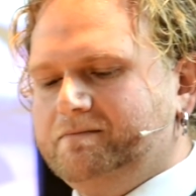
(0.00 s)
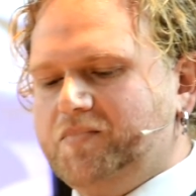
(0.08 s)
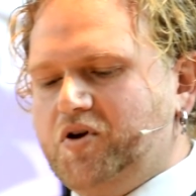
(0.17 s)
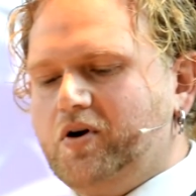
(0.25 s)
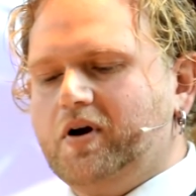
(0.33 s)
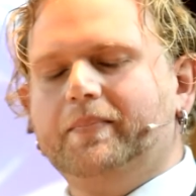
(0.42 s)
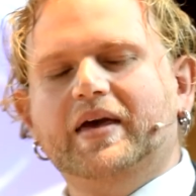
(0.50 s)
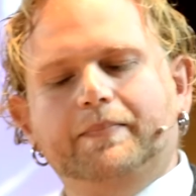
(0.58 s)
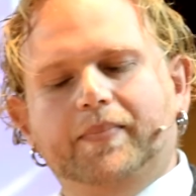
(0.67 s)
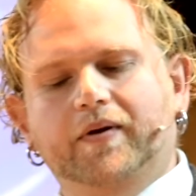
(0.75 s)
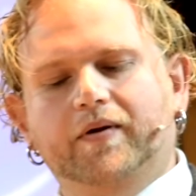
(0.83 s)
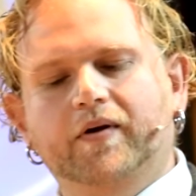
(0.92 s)
You're a
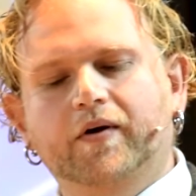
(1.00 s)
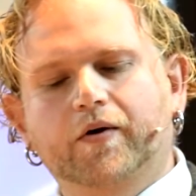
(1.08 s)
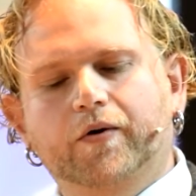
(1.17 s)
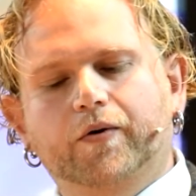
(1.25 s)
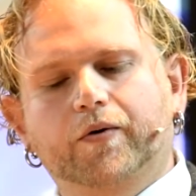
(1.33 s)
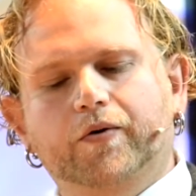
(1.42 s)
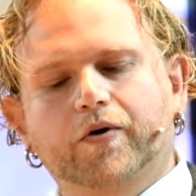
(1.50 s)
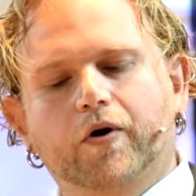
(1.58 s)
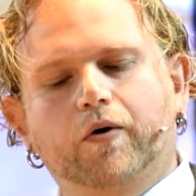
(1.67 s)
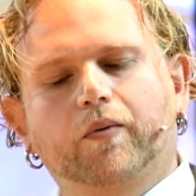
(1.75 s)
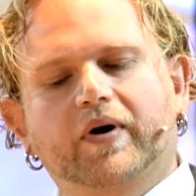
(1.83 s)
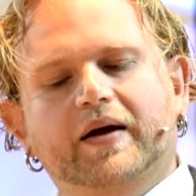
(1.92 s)
people who
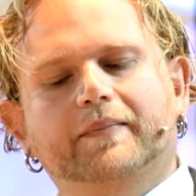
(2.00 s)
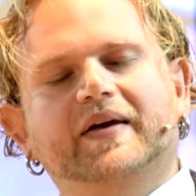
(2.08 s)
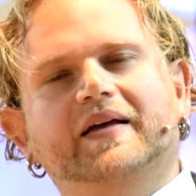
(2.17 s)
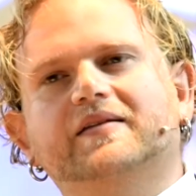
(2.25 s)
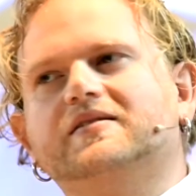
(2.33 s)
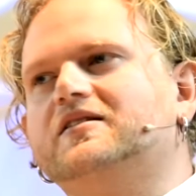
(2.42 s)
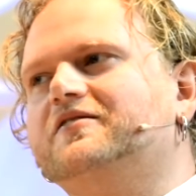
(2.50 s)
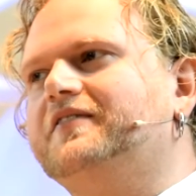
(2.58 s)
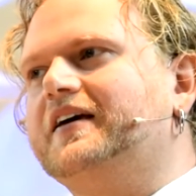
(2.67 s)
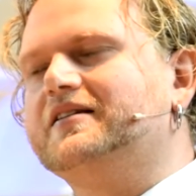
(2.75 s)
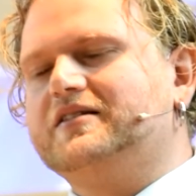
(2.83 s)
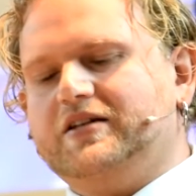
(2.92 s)
know what it means to
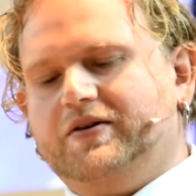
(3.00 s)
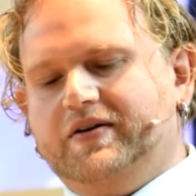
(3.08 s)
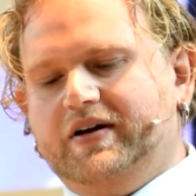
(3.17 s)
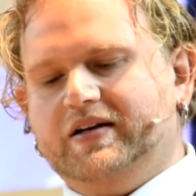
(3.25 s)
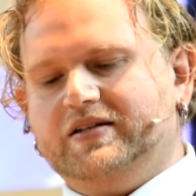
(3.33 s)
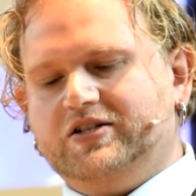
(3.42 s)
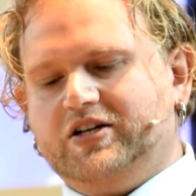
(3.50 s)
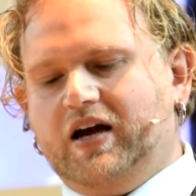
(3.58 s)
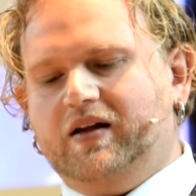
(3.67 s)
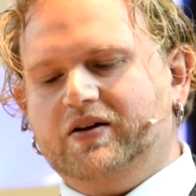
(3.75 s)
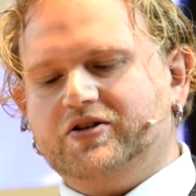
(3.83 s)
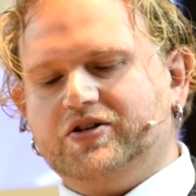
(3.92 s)
face serious
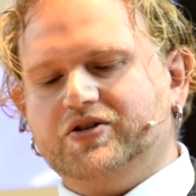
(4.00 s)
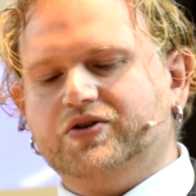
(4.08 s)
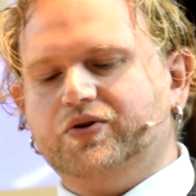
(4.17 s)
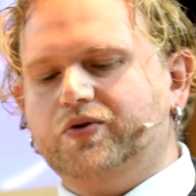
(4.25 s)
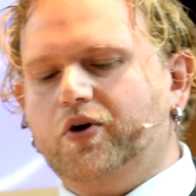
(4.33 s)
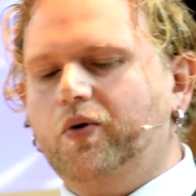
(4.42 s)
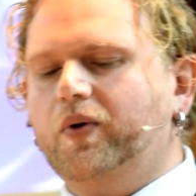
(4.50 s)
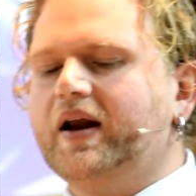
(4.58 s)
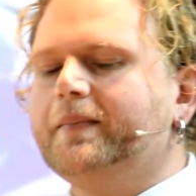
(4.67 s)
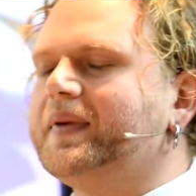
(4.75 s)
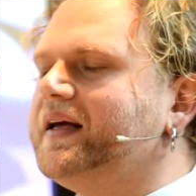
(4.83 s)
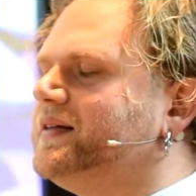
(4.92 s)
challenges, who know what
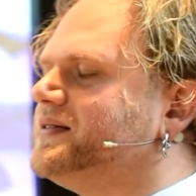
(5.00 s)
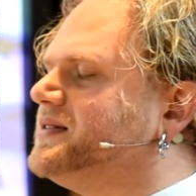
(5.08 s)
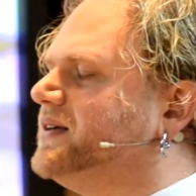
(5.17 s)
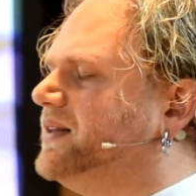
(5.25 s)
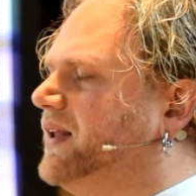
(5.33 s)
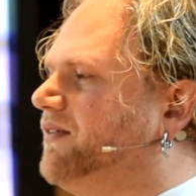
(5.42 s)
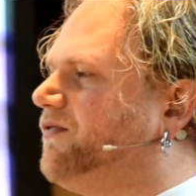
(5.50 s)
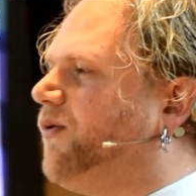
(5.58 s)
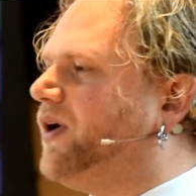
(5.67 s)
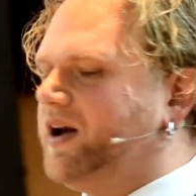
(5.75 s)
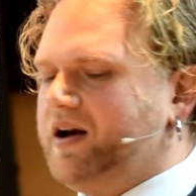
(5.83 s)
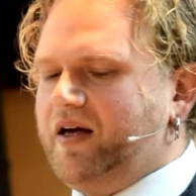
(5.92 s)
it means to love
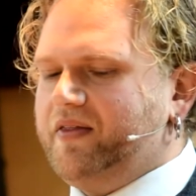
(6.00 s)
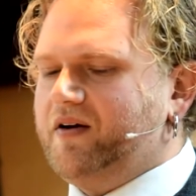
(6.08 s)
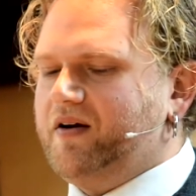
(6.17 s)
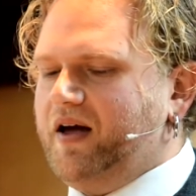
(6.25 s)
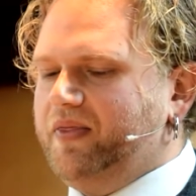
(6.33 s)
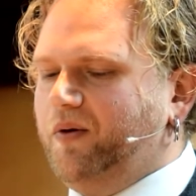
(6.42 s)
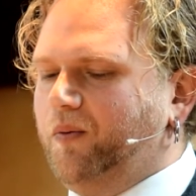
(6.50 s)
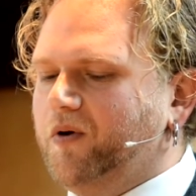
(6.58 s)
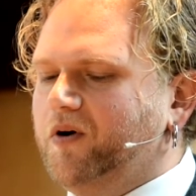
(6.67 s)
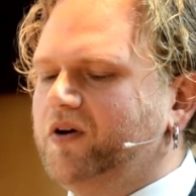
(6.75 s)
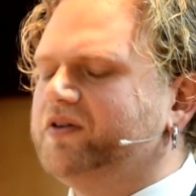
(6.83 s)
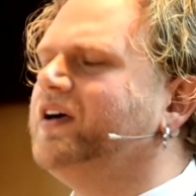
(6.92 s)
one another and the
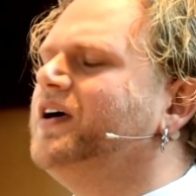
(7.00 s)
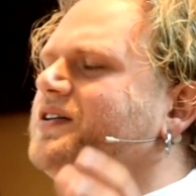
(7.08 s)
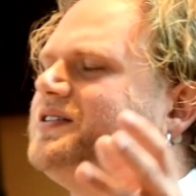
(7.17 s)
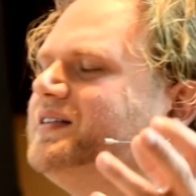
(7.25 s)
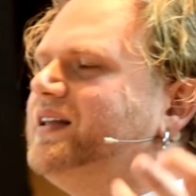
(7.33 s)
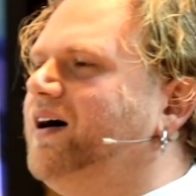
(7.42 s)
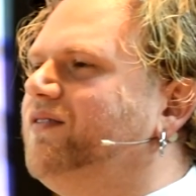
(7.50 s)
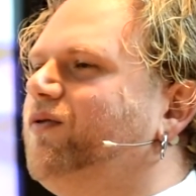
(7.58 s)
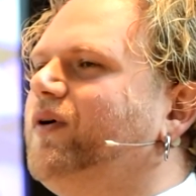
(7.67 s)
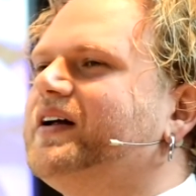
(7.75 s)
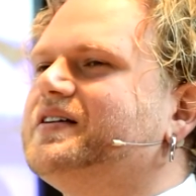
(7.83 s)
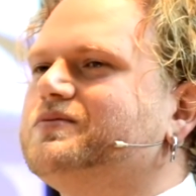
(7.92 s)
world, to love
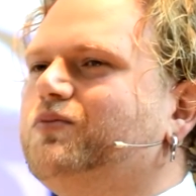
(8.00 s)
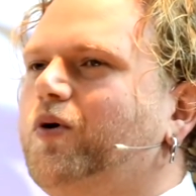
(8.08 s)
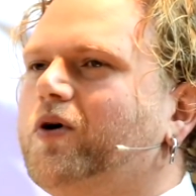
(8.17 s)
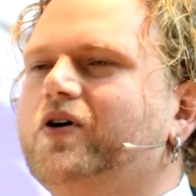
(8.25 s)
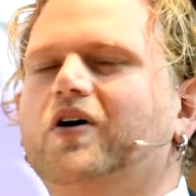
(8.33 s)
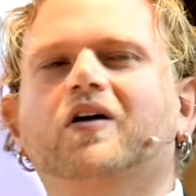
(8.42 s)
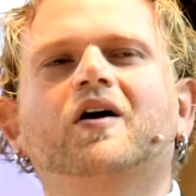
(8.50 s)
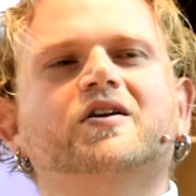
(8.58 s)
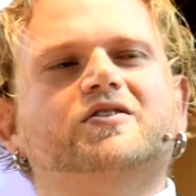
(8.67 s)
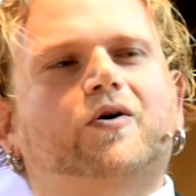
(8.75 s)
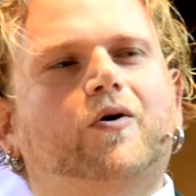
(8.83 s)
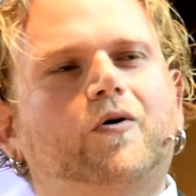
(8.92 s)
what is mortal,
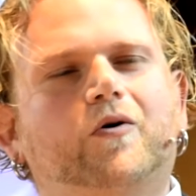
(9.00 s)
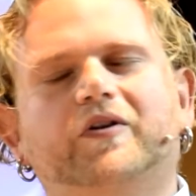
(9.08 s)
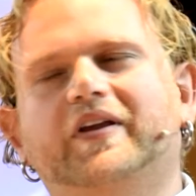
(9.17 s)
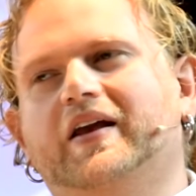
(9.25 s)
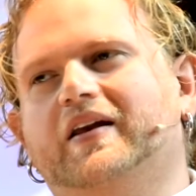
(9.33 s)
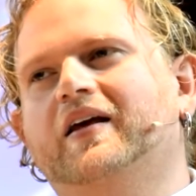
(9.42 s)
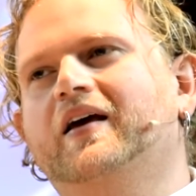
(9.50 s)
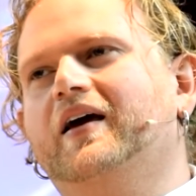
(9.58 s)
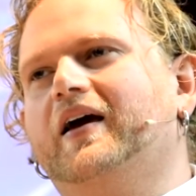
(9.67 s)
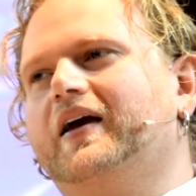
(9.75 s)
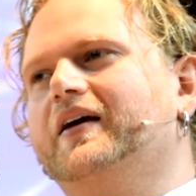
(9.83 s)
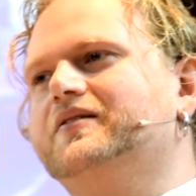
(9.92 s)
to hold it
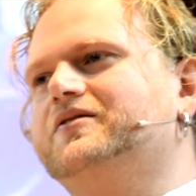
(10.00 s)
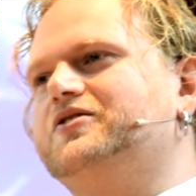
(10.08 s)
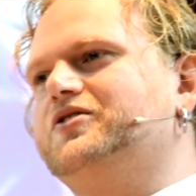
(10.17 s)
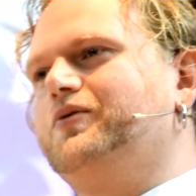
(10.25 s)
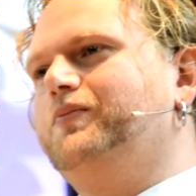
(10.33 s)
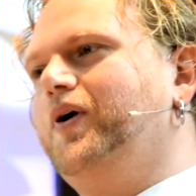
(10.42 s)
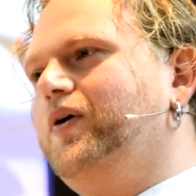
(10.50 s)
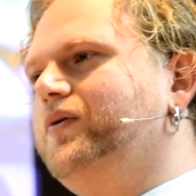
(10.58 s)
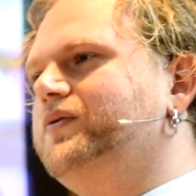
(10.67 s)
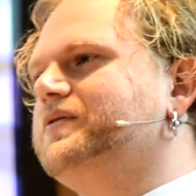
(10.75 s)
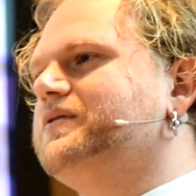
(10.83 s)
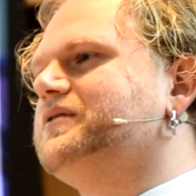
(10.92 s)
against your
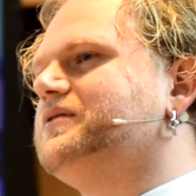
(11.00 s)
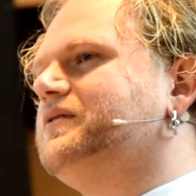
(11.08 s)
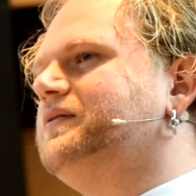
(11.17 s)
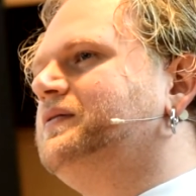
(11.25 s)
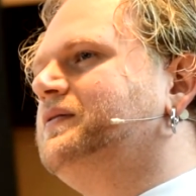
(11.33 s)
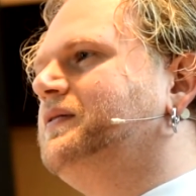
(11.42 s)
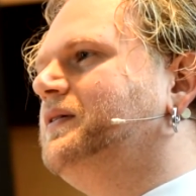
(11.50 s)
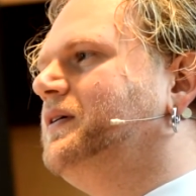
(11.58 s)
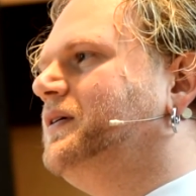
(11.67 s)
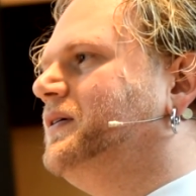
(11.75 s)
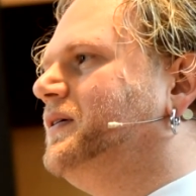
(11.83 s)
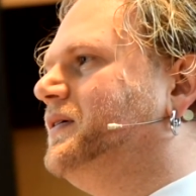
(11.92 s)
bones,
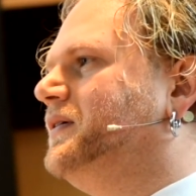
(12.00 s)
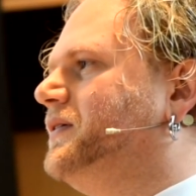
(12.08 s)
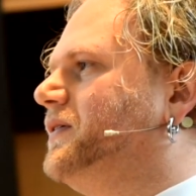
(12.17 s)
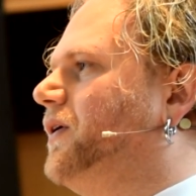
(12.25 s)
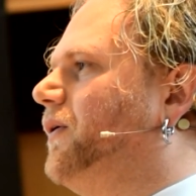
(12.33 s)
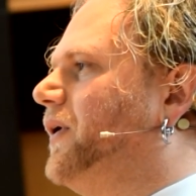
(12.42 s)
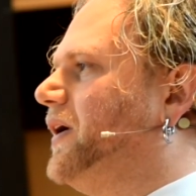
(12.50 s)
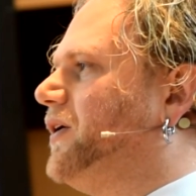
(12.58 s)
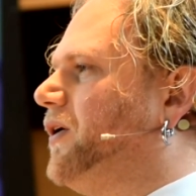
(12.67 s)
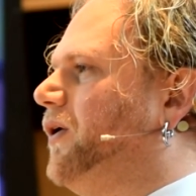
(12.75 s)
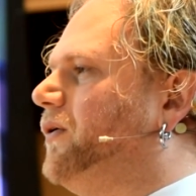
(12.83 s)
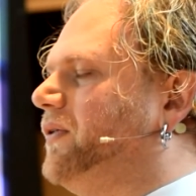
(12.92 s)
knowing
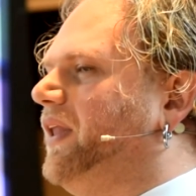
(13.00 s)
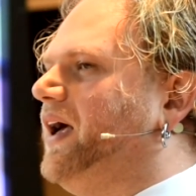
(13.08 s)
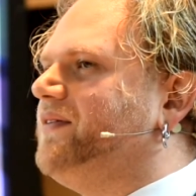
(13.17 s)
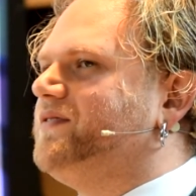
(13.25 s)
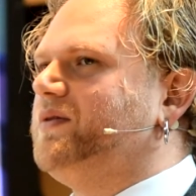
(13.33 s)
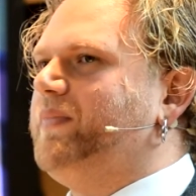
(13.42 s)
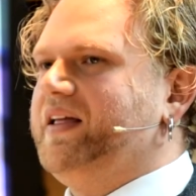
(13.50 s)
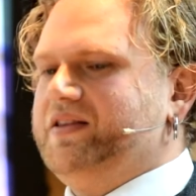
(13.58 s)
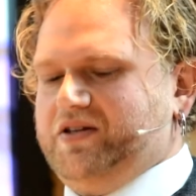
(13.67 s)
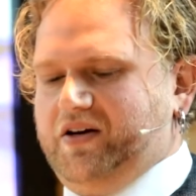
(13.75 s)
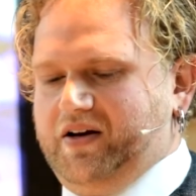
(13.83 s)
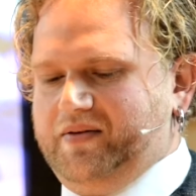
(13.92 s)
your own life
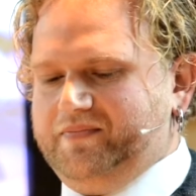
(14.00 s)
depends on